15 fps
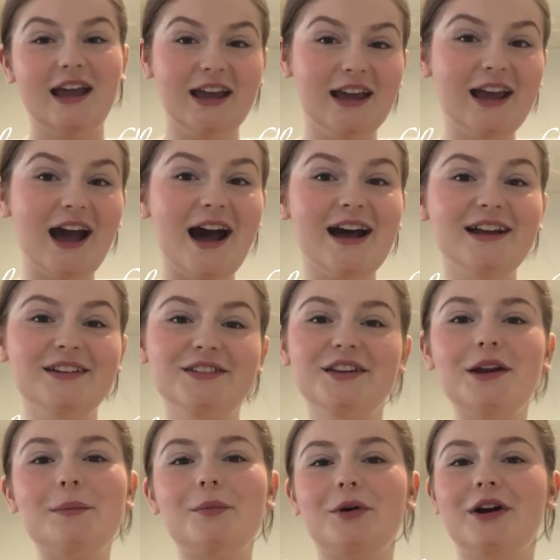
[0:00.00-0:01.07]
Hey guys,
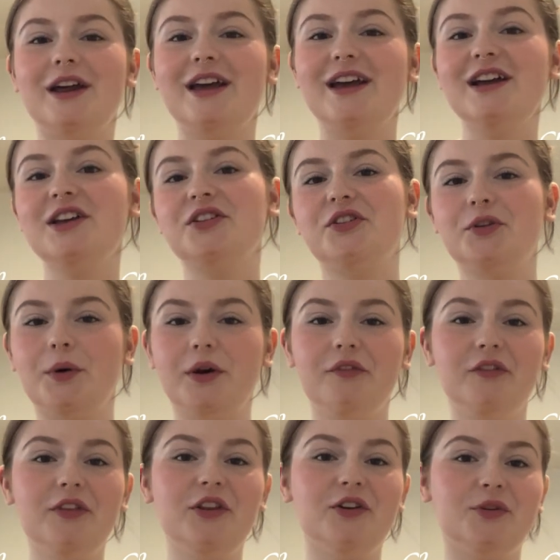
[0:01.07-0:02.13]
good morning. Sorry
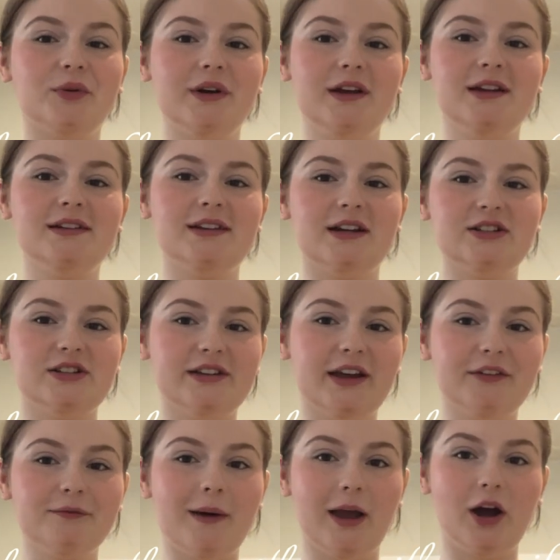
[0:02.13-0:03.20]
for the noise. I just
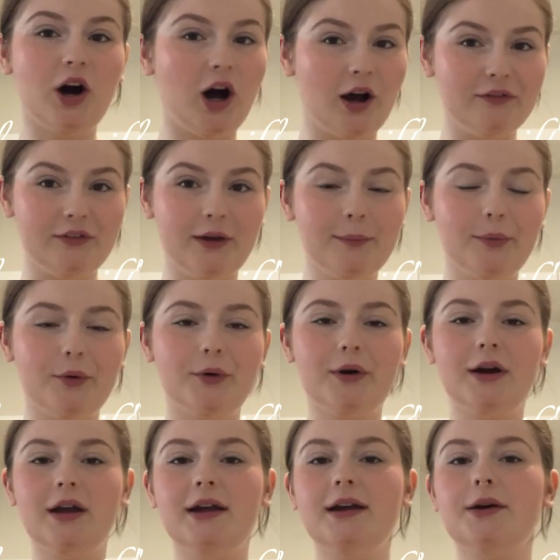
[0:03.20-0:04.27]
have my coffee
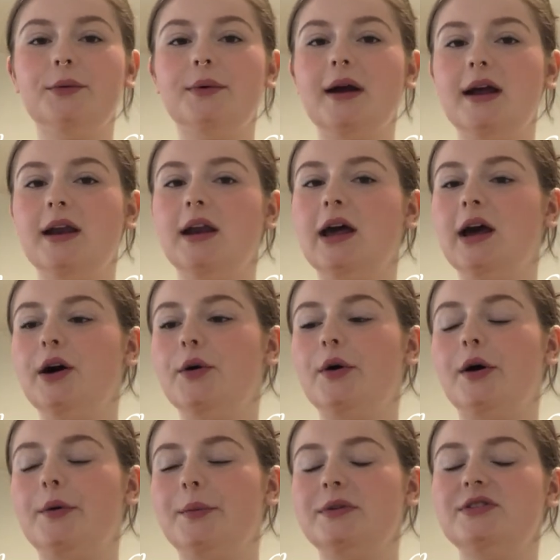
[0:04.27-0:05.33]
pouring right
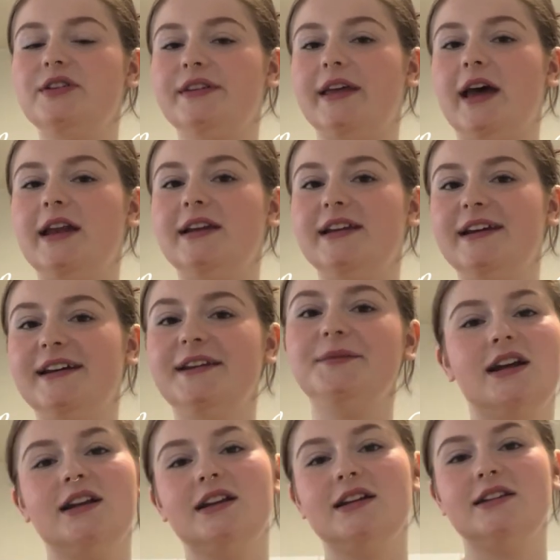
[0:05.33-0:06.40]
now. It just ended.
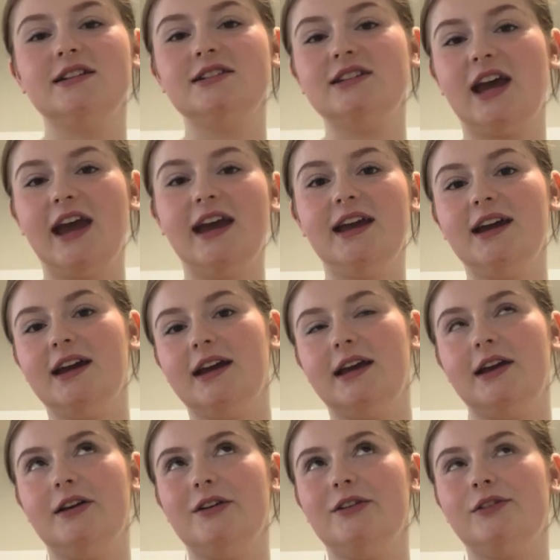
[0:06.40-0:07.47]
Today
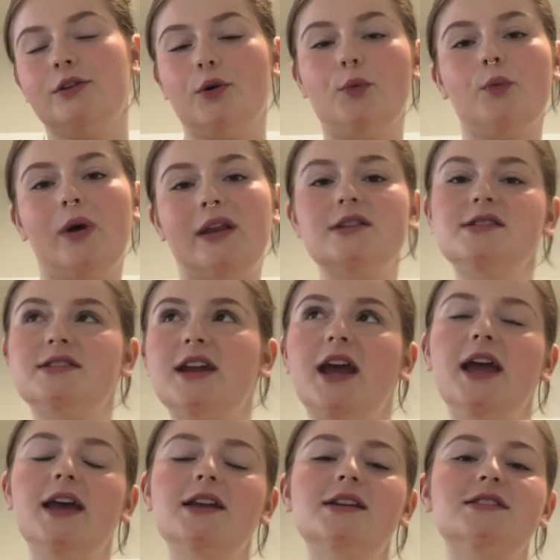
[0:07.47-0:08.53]
is
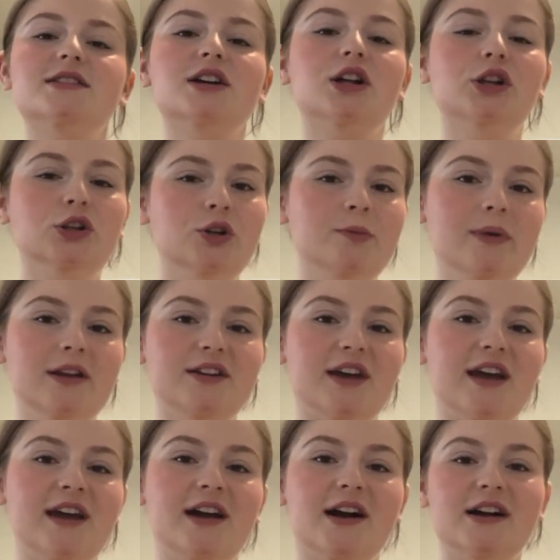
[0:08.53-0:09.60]
Wednesday and it's a gloomy
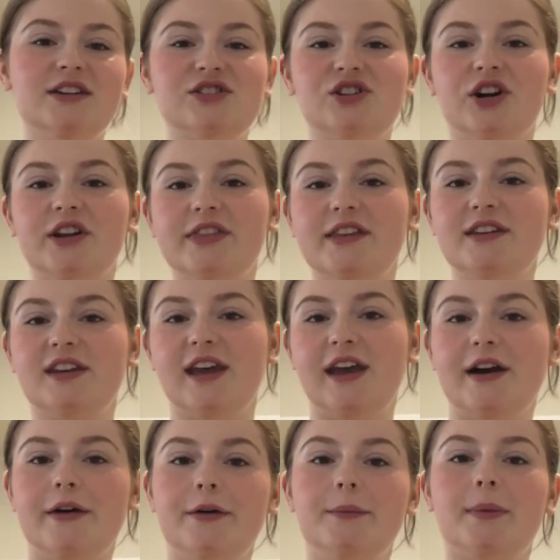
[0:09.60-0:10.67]
day. I started the day
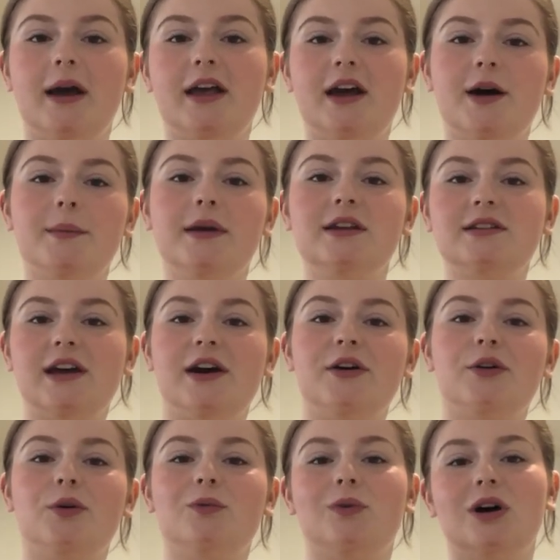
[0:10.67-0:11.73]
out by coming
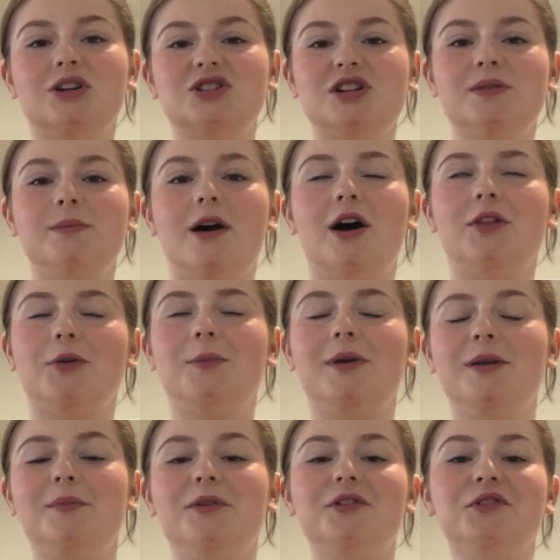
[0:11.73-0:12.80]
down and watching other
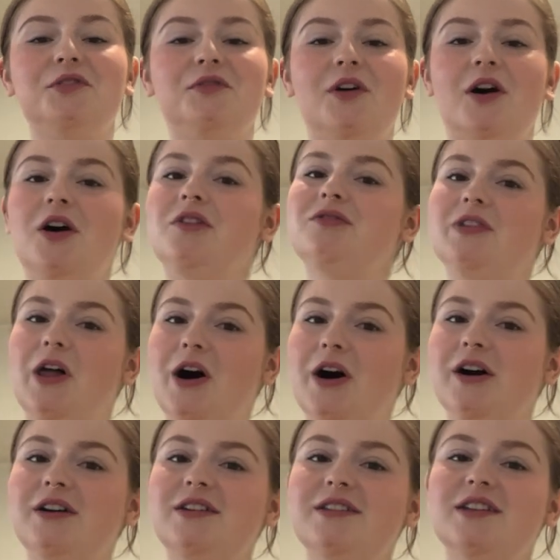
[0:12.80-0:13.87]
people's fall vlogs,